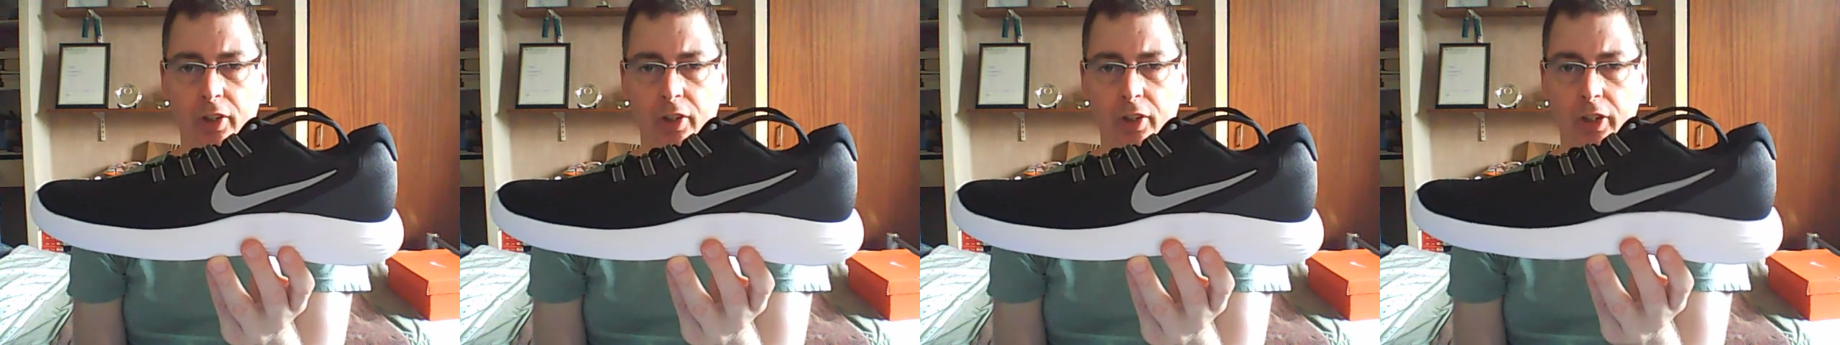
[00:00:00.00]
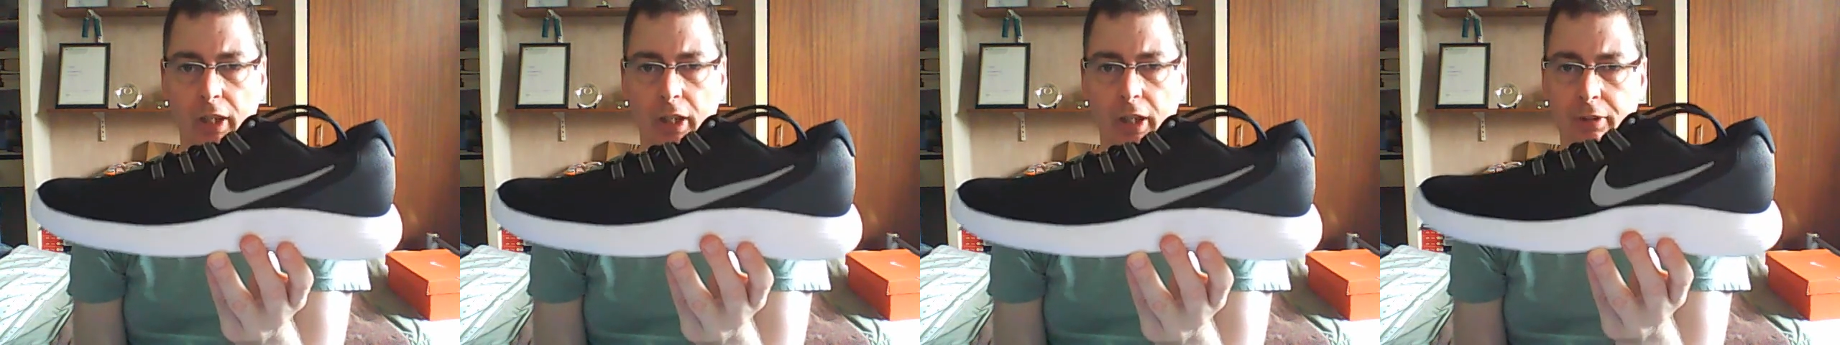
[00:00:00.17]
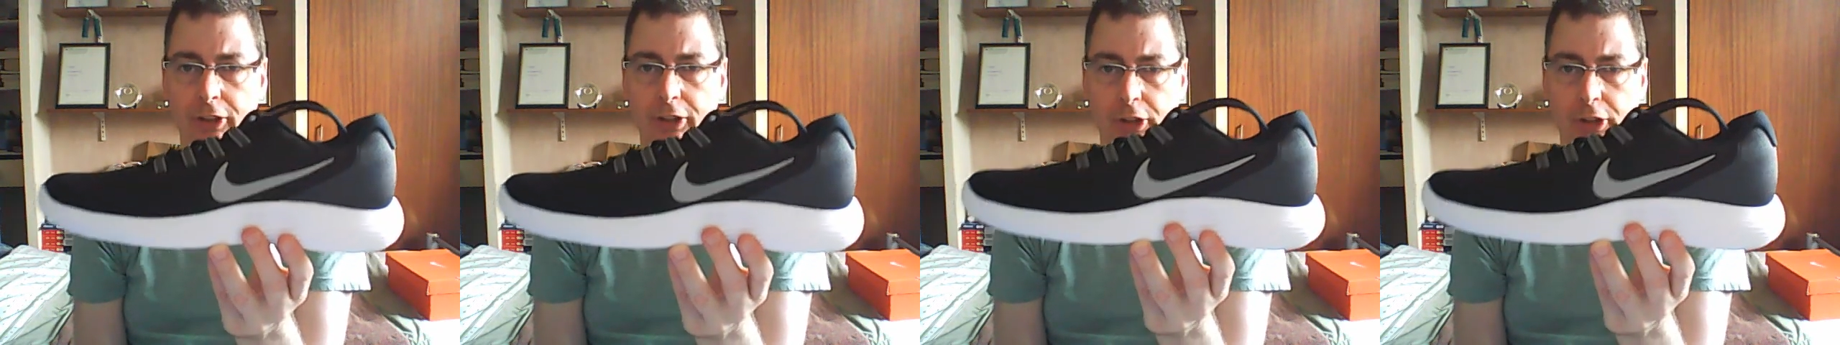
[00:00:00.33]
you
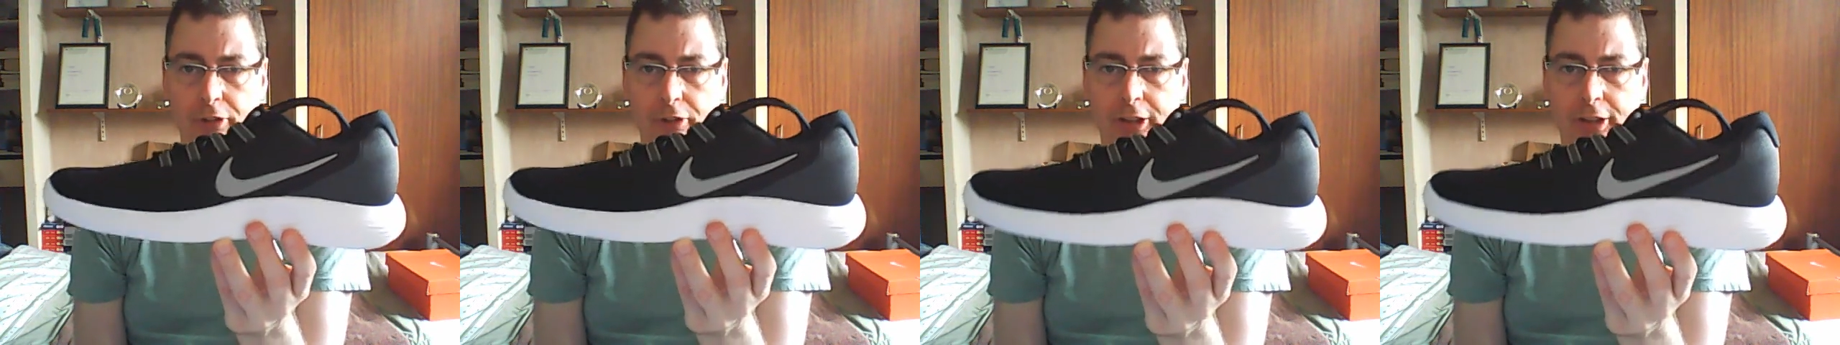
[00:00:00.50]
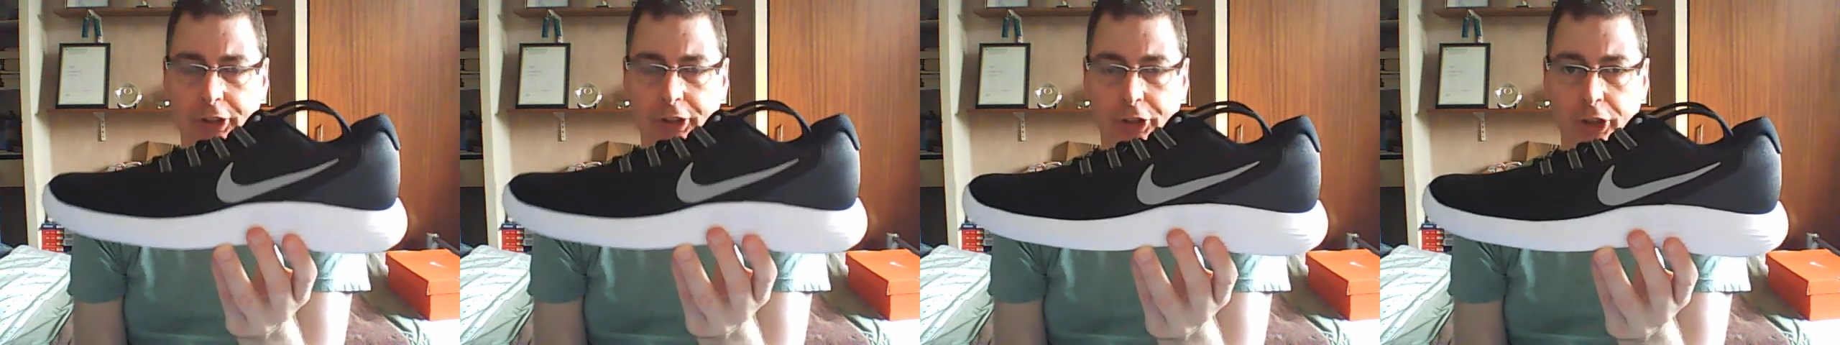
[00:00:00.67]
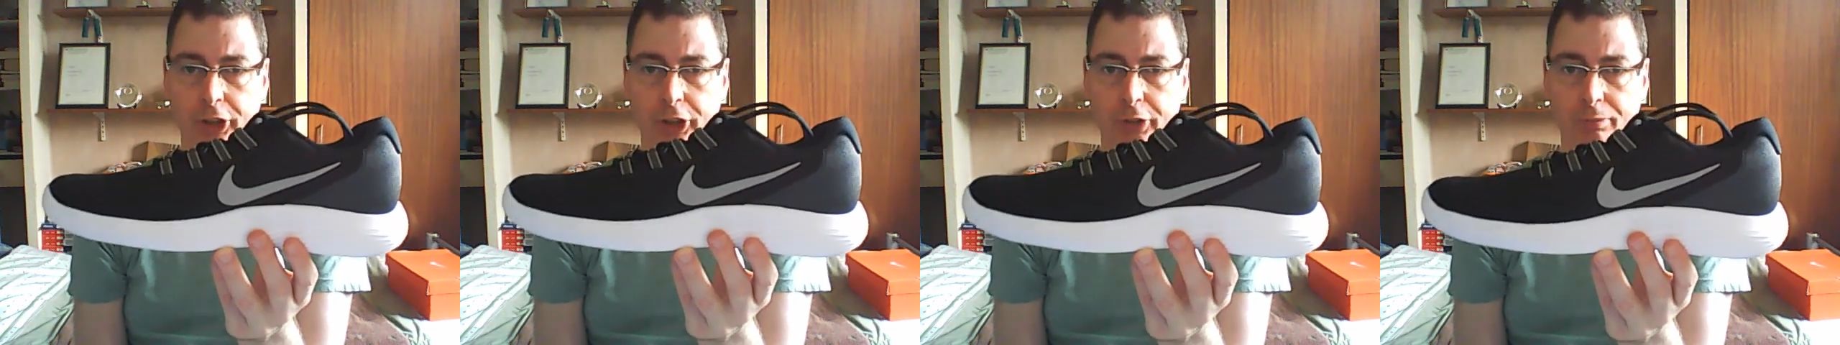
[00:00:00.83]
know, it's a great
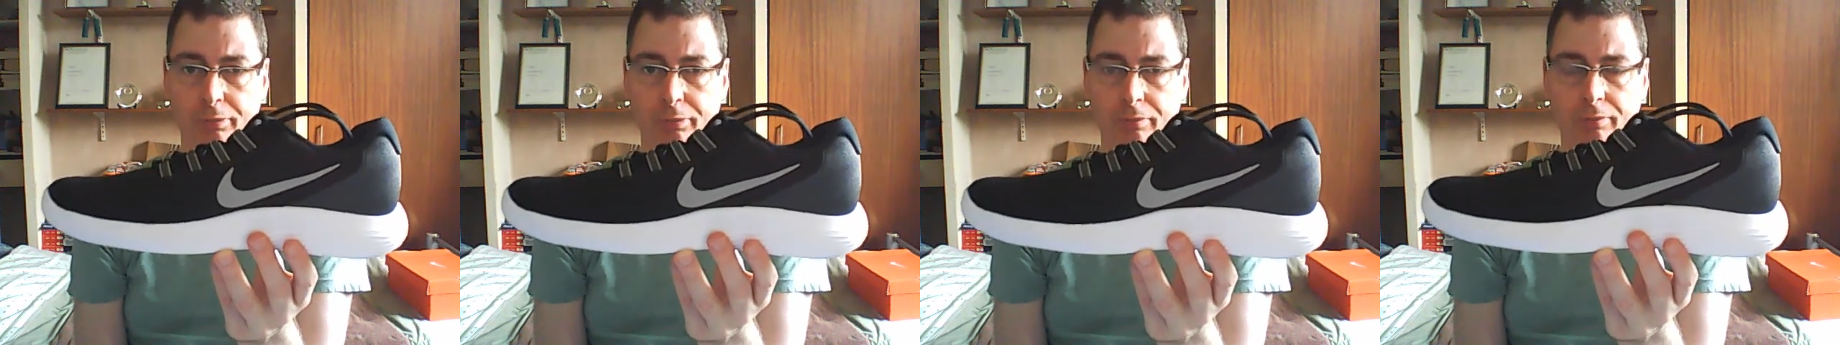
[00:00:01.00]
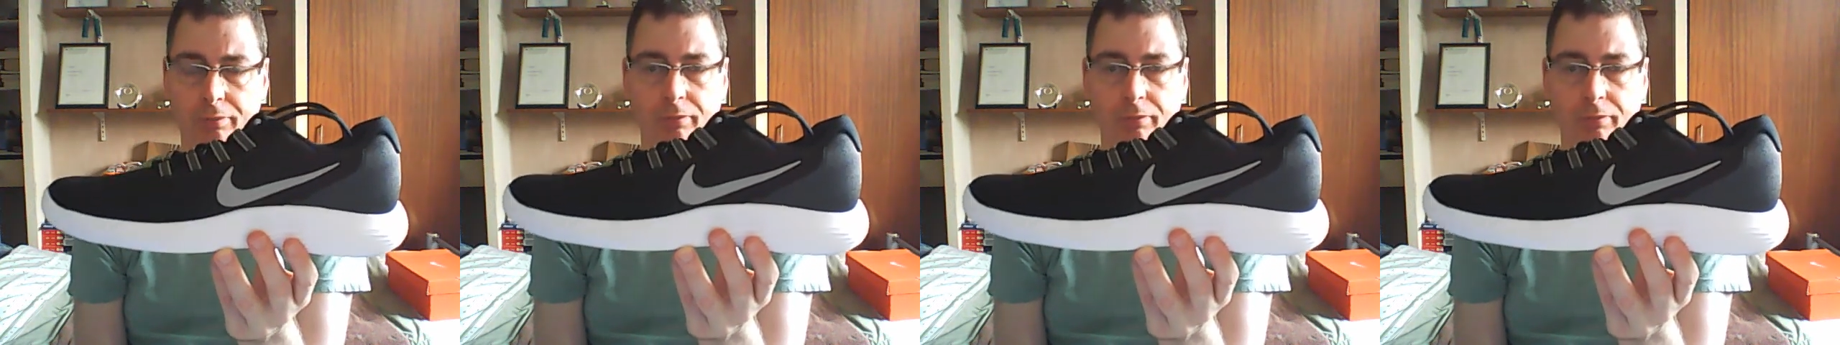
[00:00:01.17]
shoe,